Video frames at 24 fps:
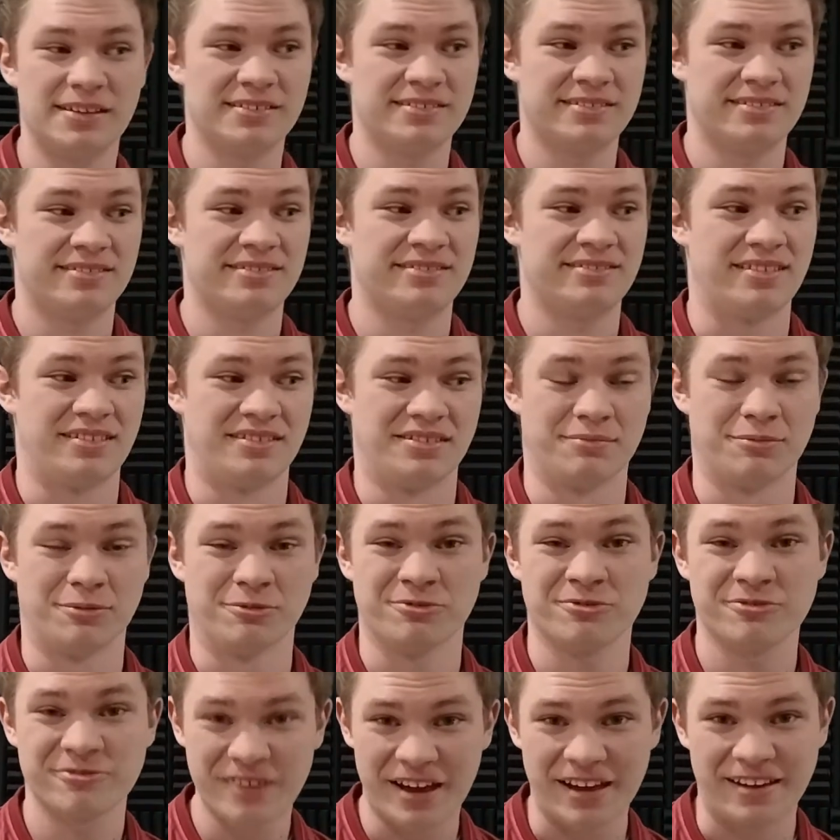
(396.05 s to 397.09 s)
sustainable
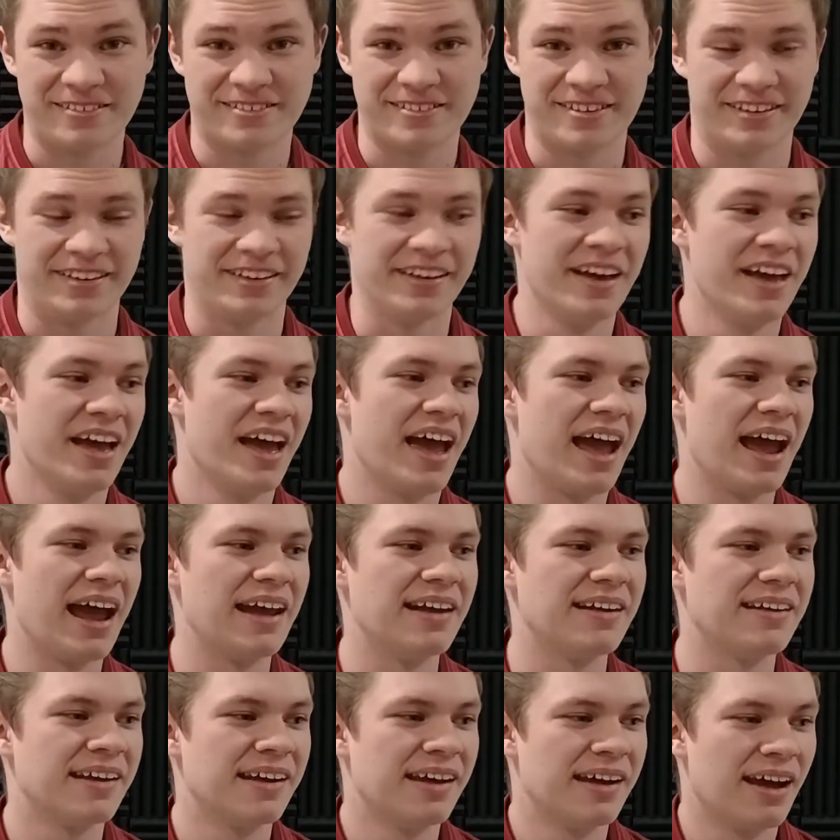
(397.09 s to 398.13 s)
strategy, and